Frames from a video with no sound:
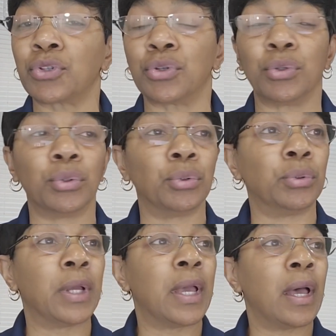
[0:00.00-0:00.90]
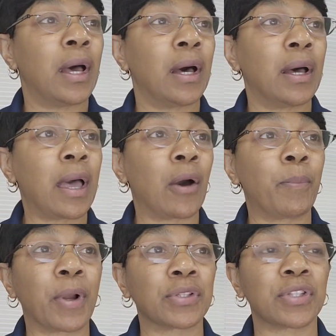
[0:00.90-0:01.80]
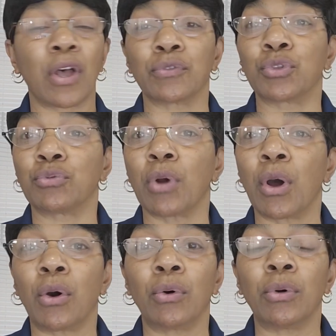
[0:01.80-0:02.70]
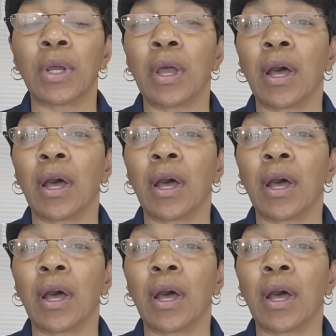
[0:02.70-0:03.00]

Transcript: to help ourselves grow